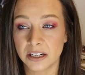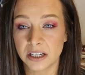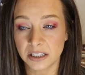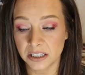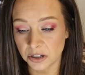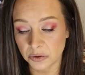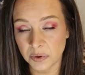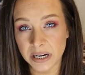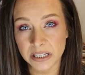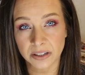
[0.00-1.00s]
and it
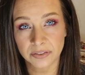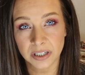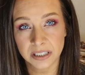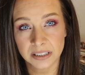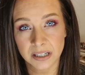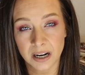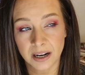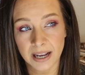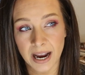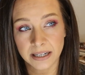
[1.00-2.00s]
do a different
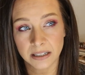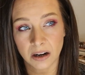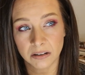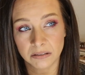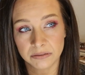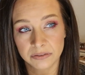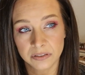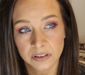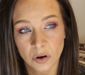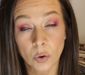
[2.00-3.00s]
uh, kind of
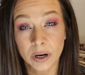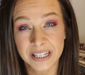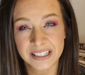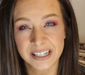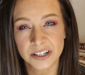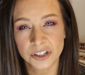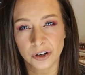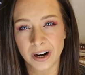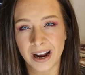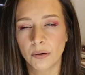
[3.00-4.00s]

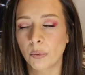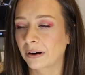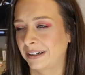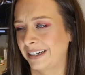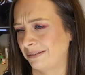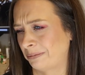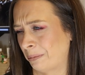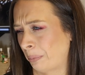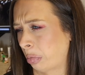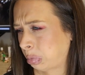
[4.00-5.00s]
organization, uh, organize,
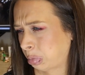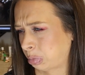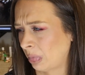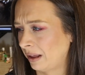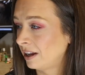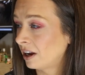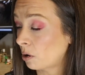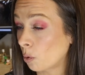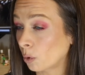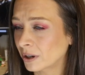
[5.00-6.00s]

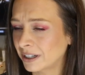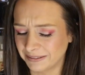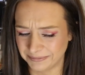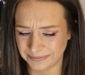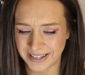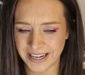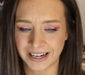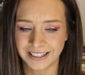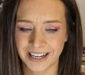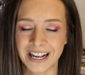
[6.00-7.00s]
or like
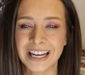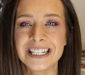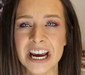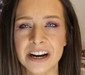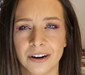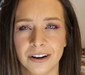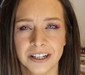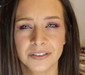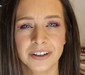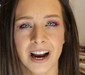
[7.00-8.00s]
a, a container, a
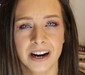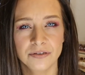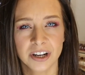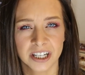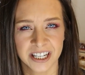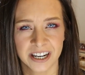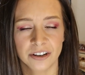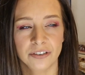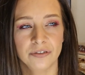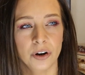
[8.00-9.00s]
different kind of
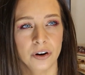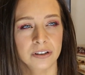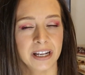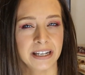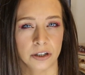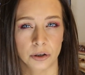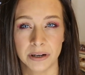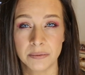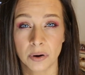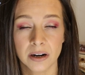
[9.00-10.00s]
container for like the
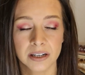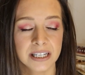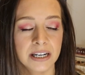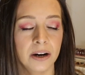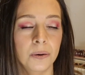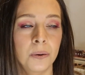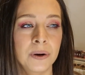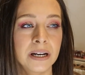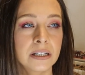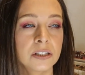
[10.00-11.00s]
cream products. And
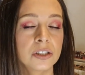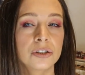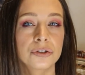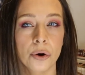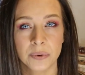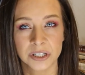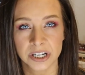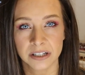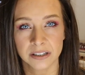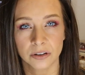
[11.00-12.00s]
oh, it is so much
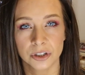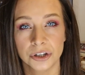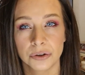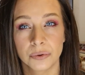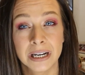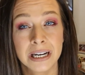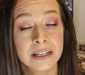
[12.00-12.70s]
easier to